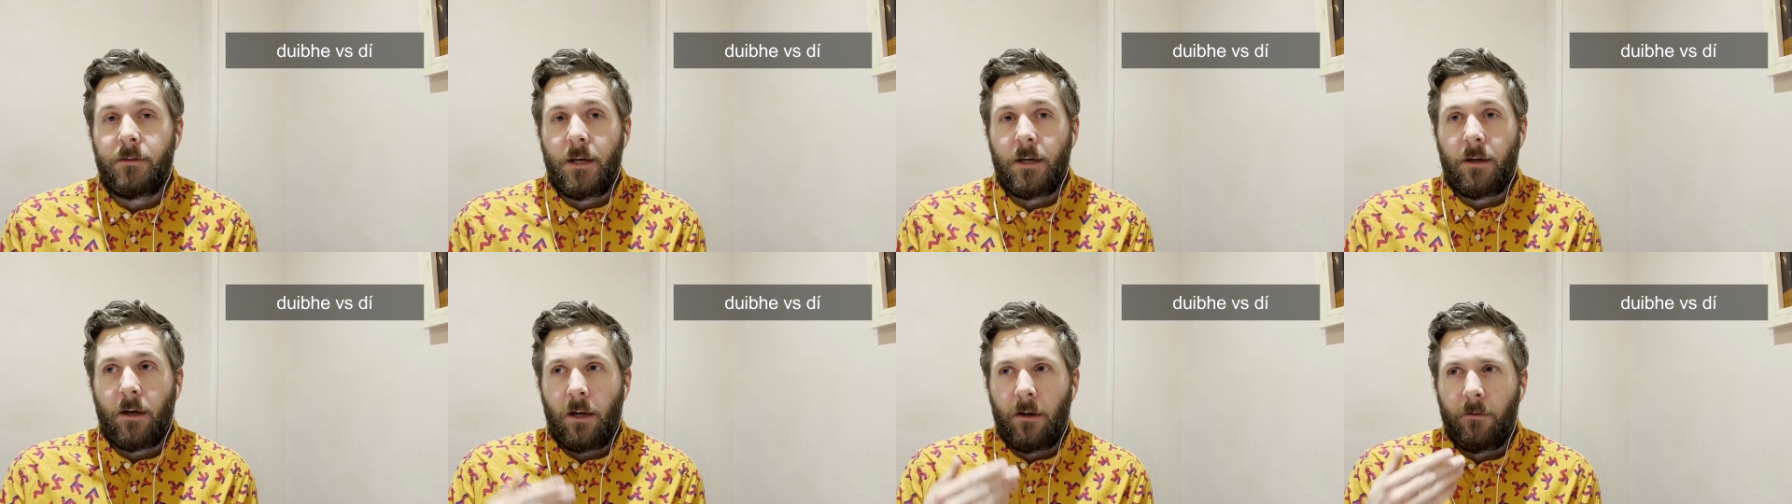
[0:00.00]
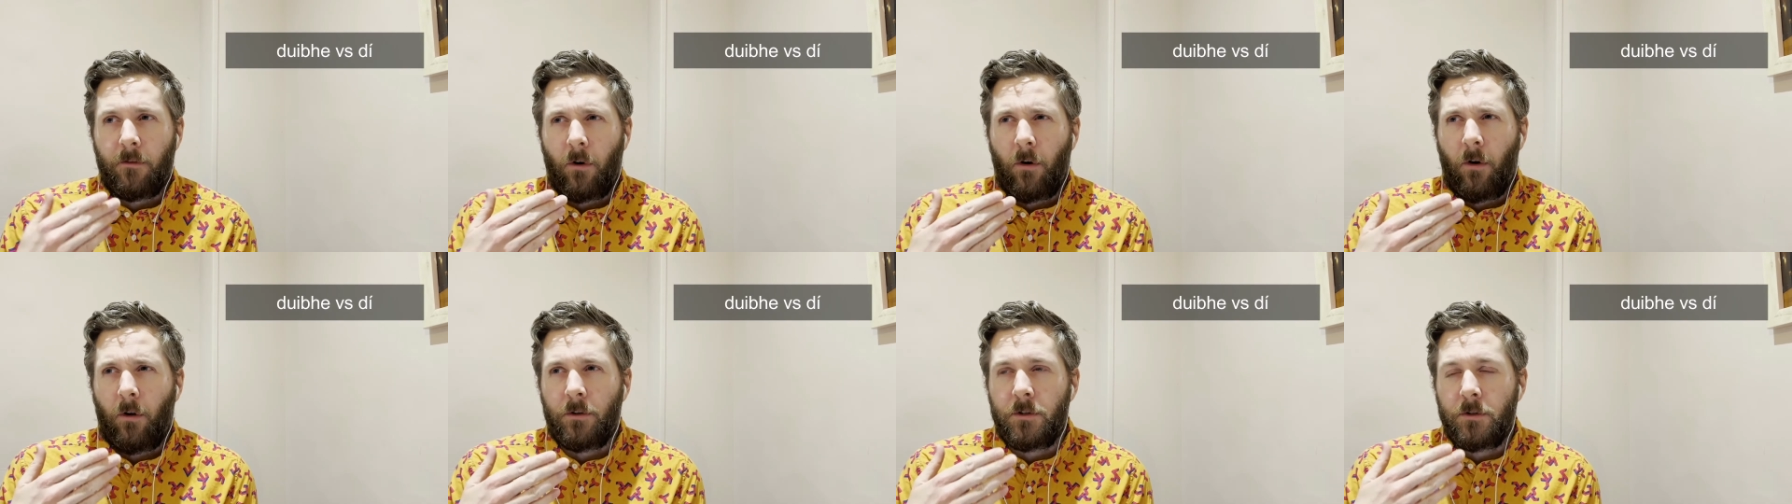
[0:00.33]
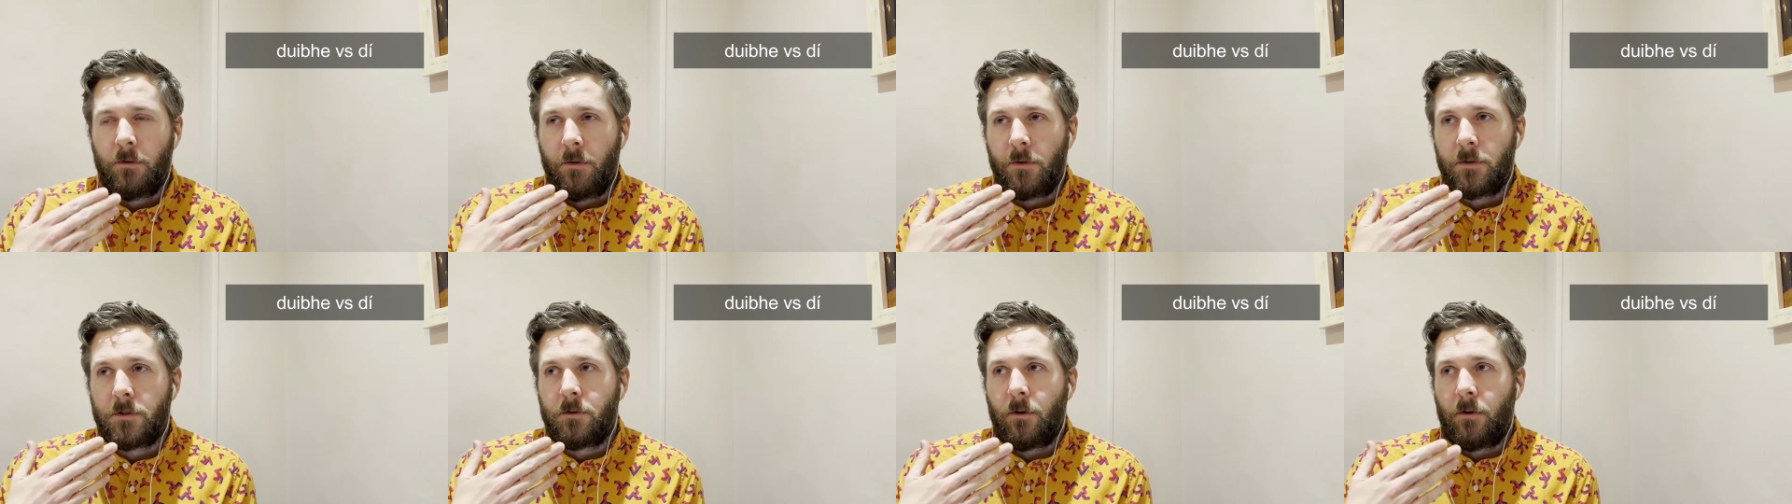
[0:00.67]
They kind of all
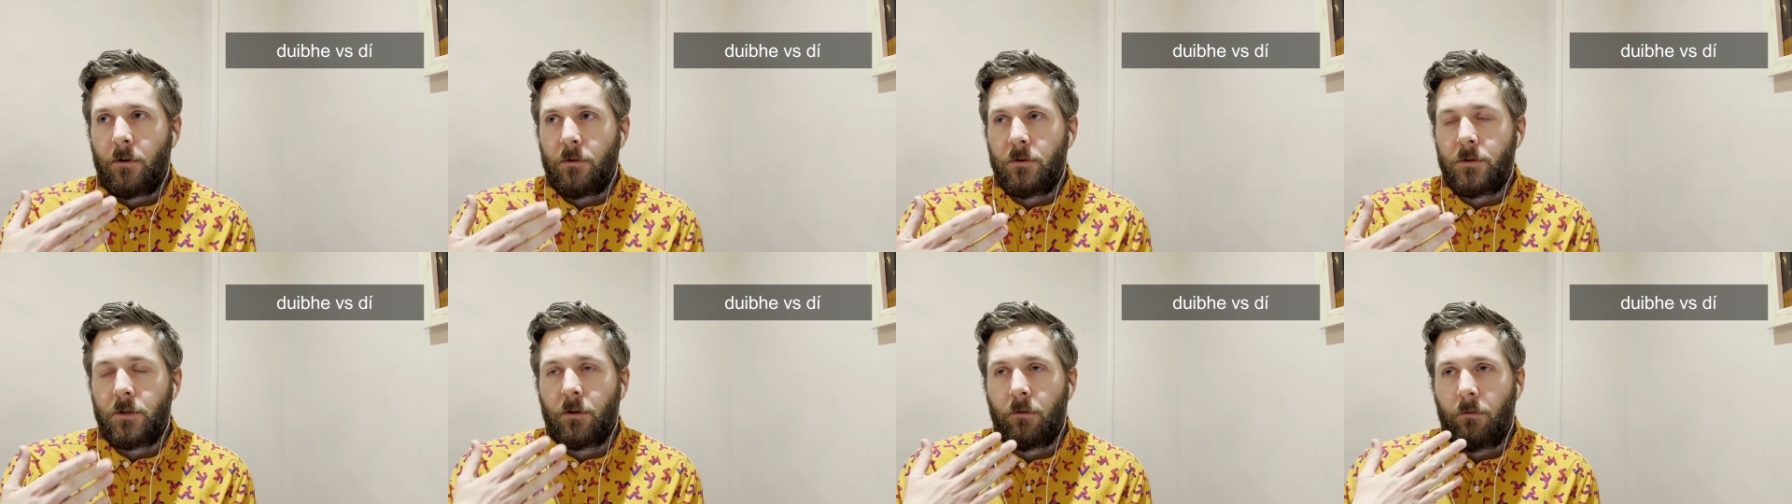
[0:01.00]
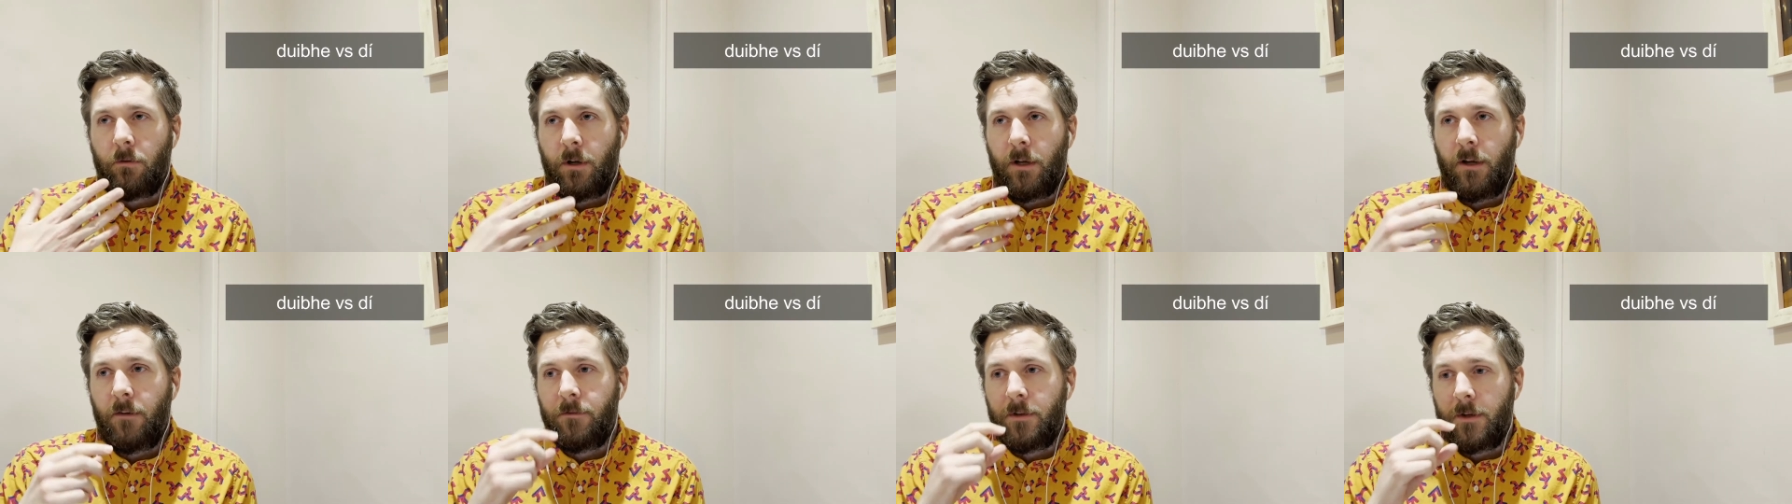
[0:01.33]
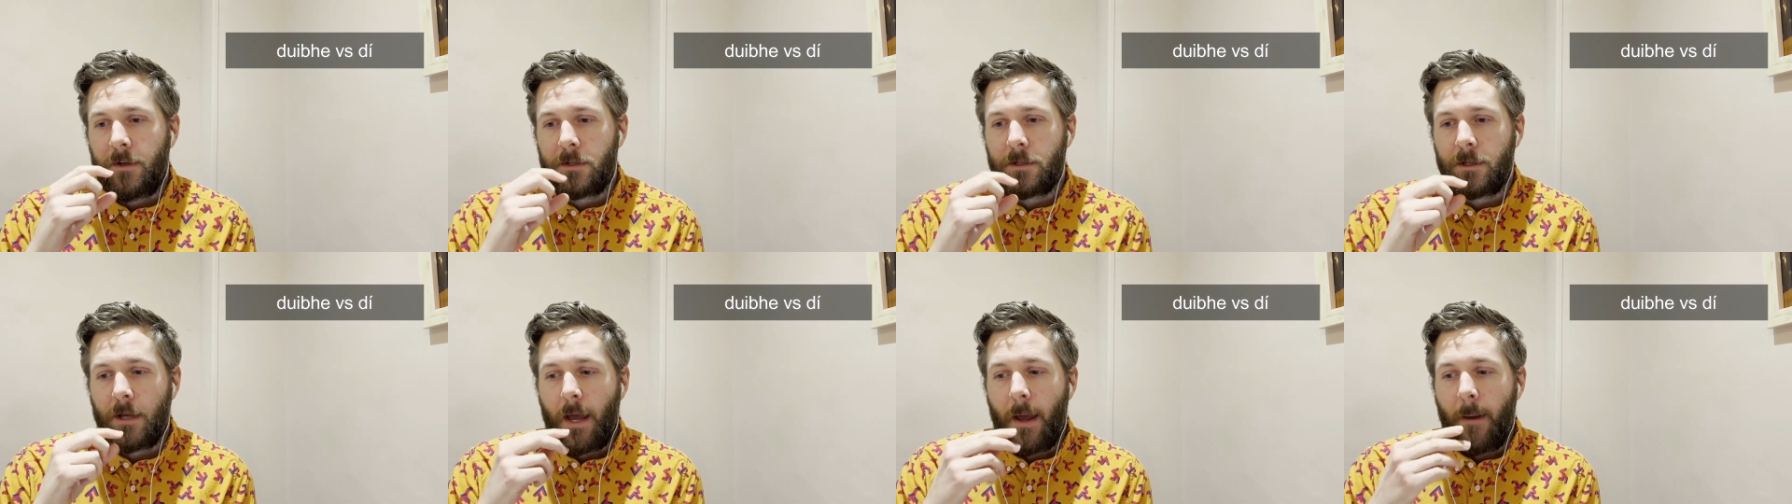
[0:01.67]
do a certain degree of
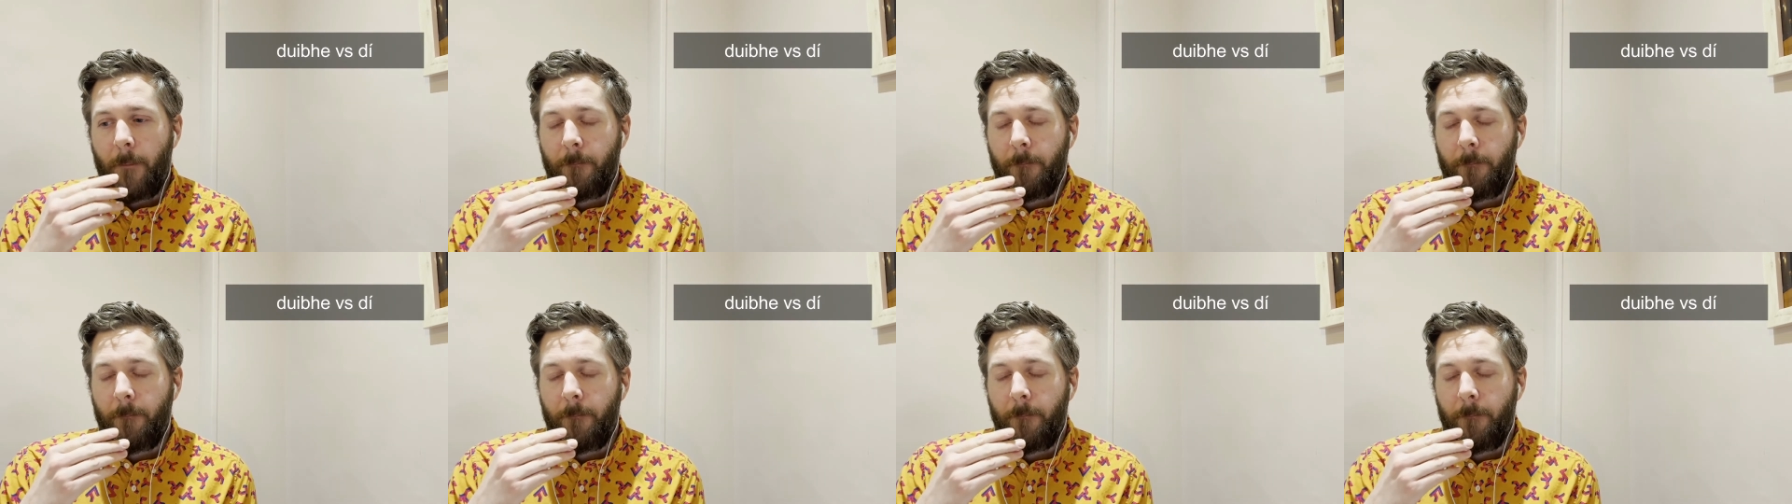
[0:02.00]
this